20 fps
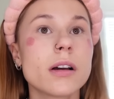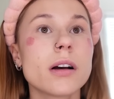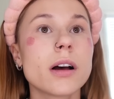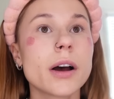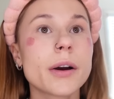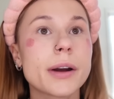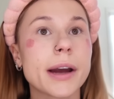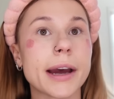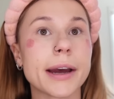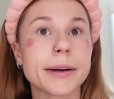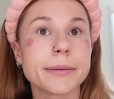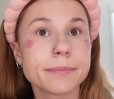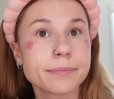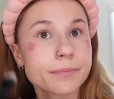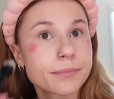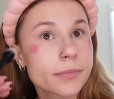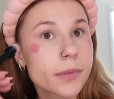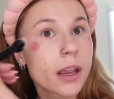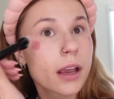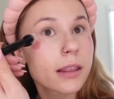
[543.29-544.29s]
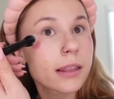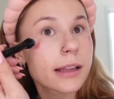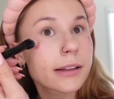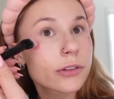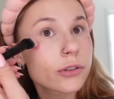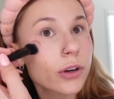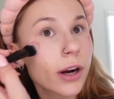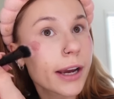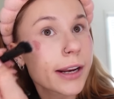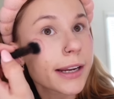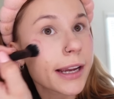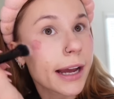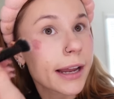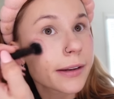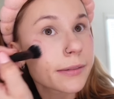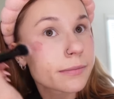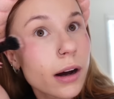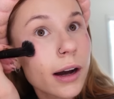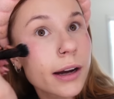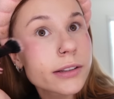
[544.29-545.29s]
Okay, let's try it
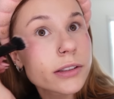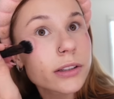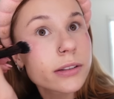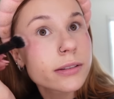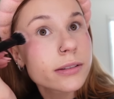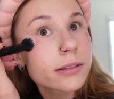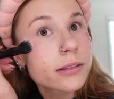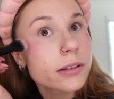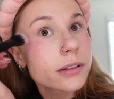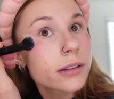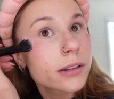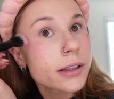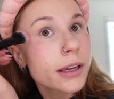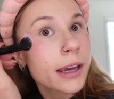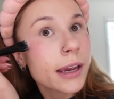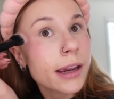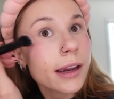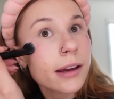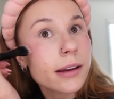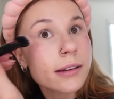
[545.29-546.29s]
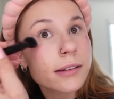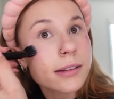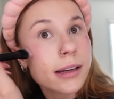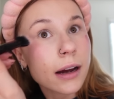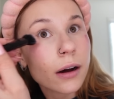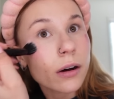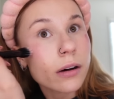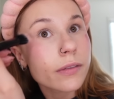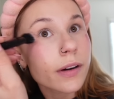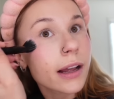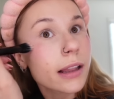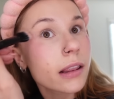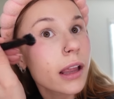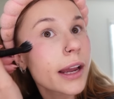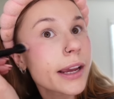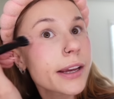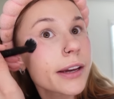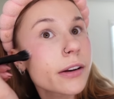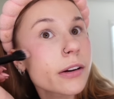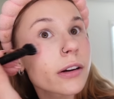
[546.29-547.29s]
again. I just can't tell if I
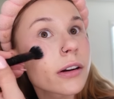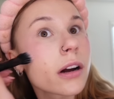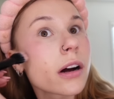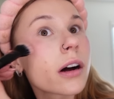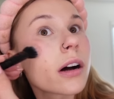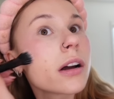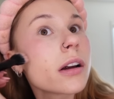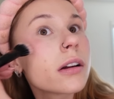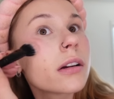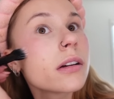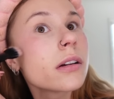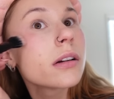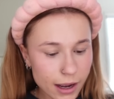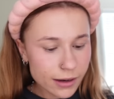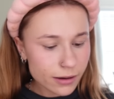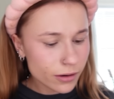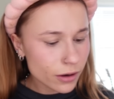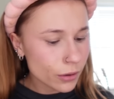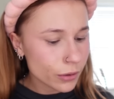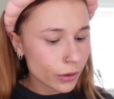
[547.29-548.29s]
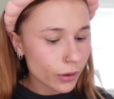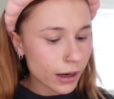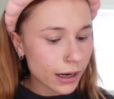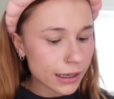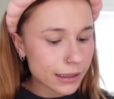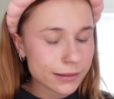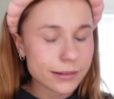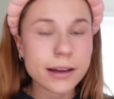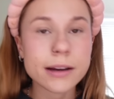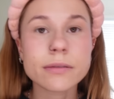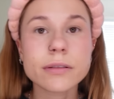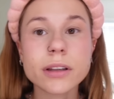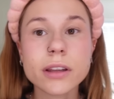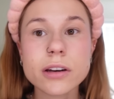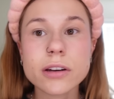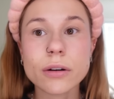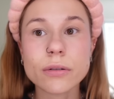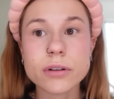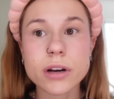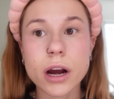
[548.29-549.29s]
like it or not. I don't know, you guys. I really
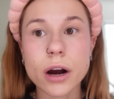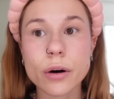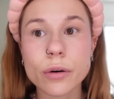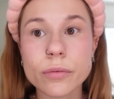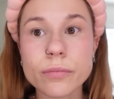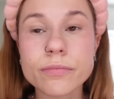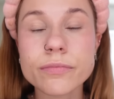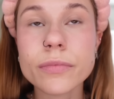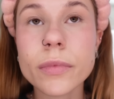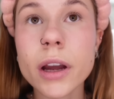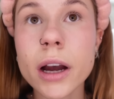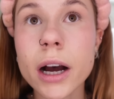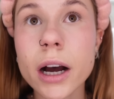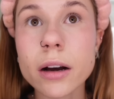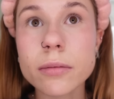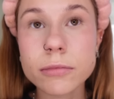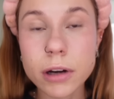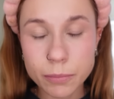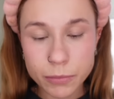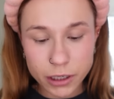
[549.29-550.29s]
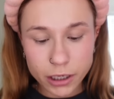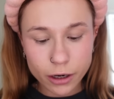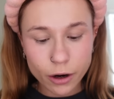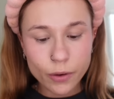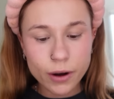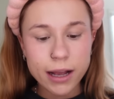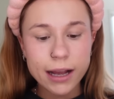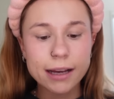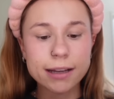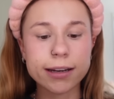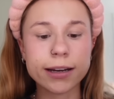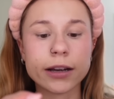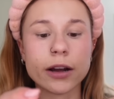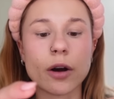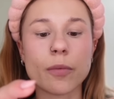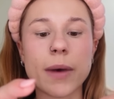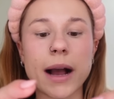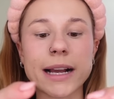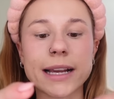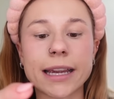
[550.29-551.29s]
don't know. Um, I'm gonna go ahead and
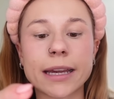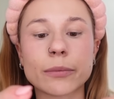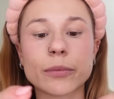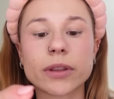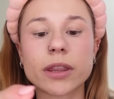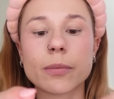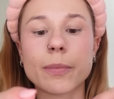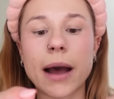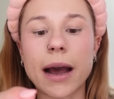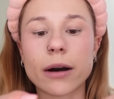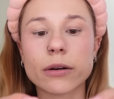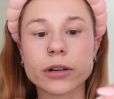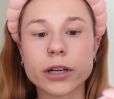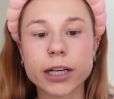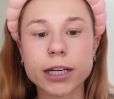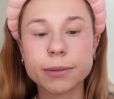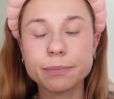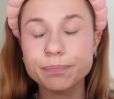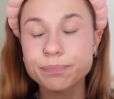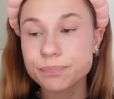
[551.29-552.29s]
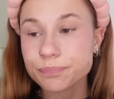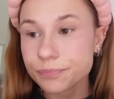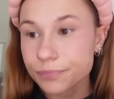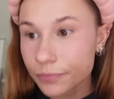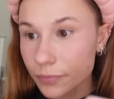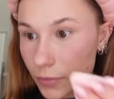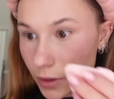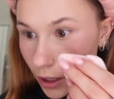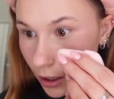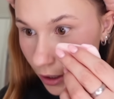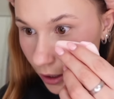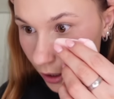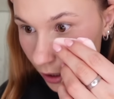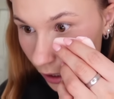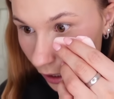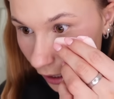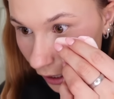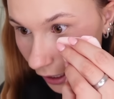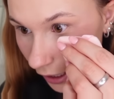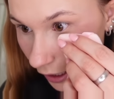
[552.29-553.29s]
go back in with the powder
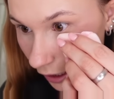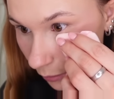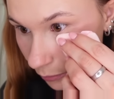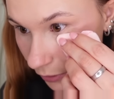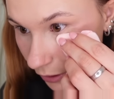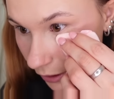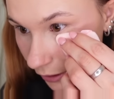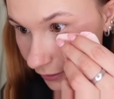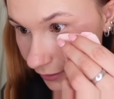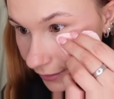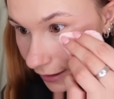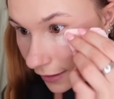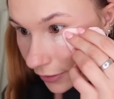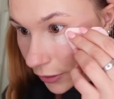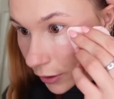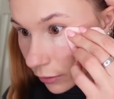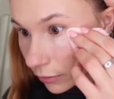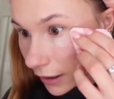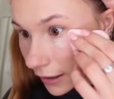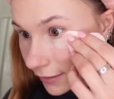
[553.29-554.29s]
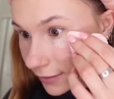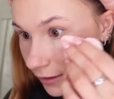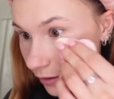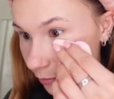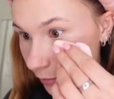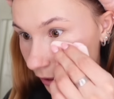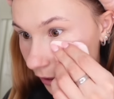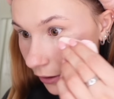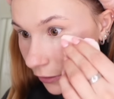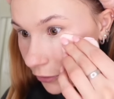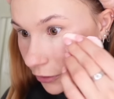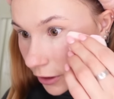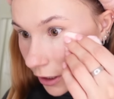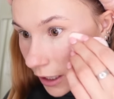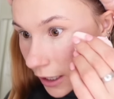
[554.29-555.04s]
and I'm gonna set the rest of my under